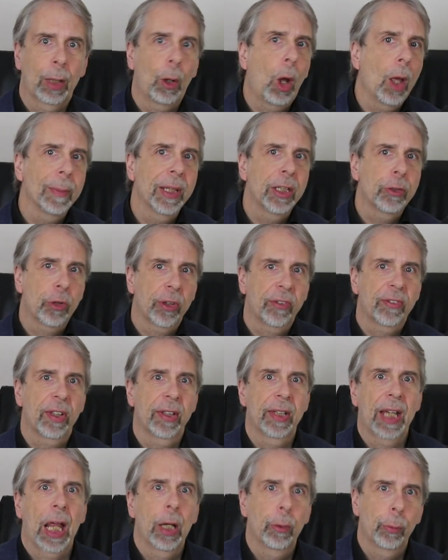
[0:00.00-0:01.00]
Now, I'm
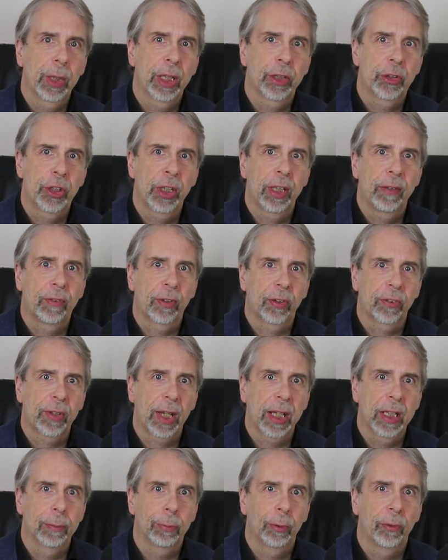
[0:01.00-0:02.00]
interested in how we achieve
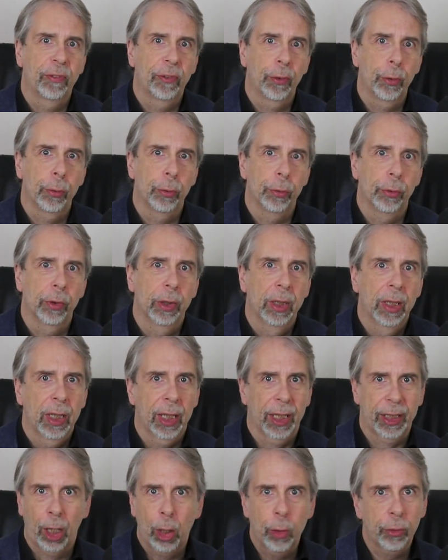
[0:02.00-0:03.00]
sustainable food,
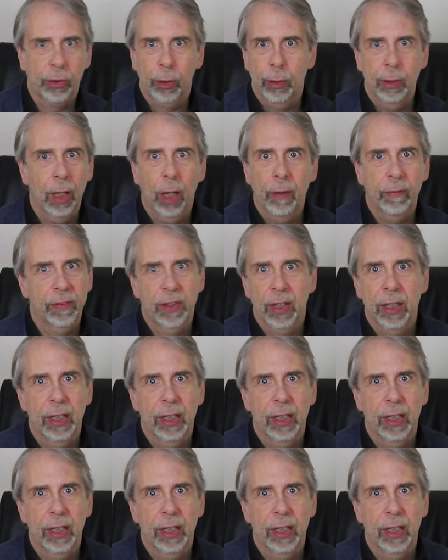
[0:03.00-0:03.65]
and I also love